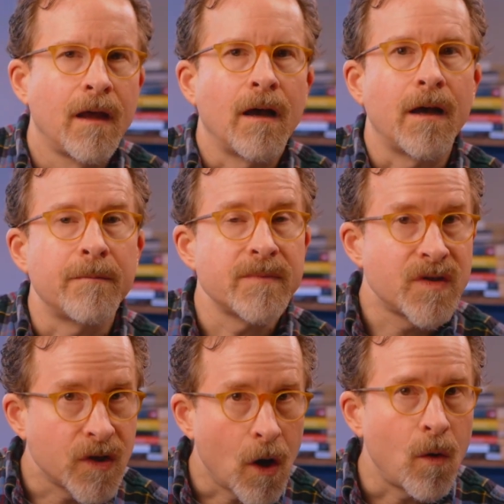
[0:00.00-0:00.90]
Um,
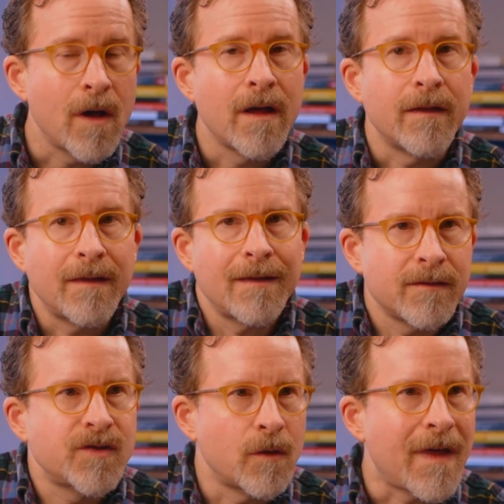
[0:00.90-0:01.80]
so,
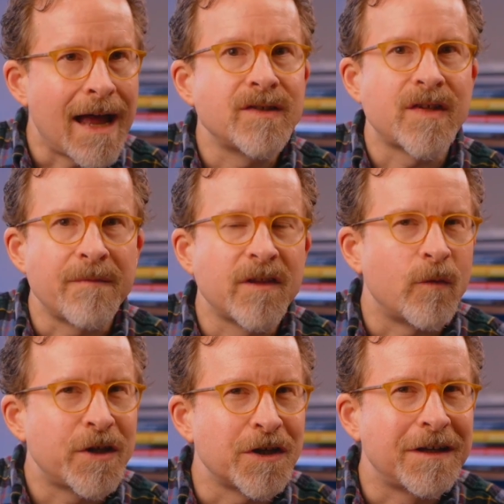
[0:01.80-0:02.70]
th- so that's something that
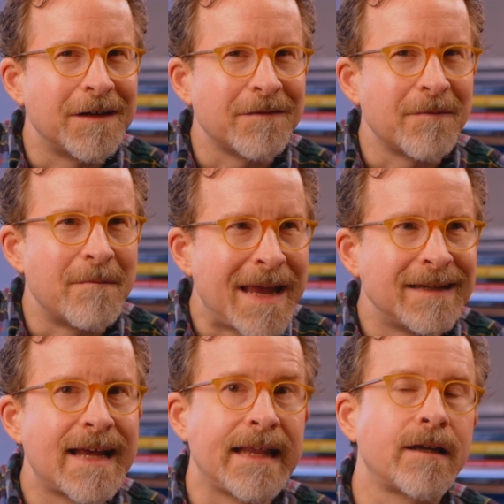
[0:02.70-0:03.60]
we should
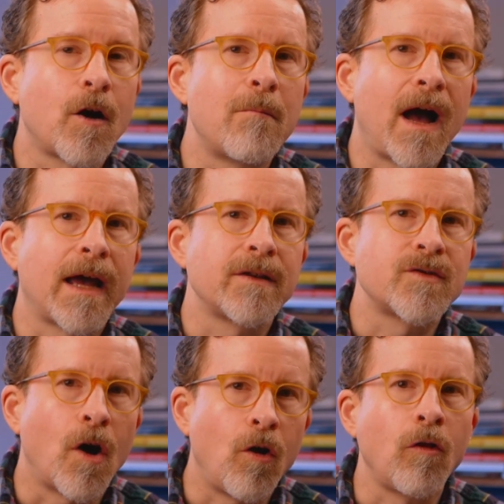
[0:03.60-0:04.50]
maintain in our
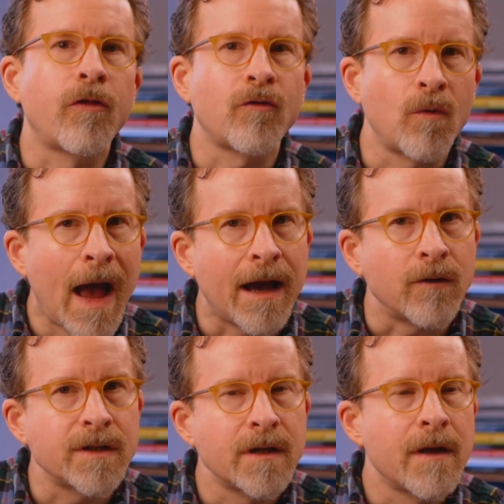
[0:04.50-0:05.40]
minds all
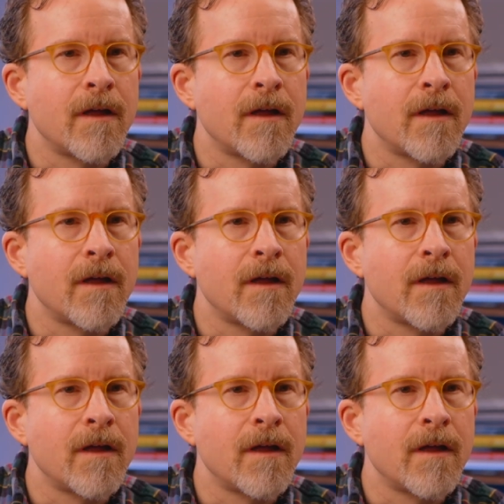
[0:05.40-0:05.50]
throughout.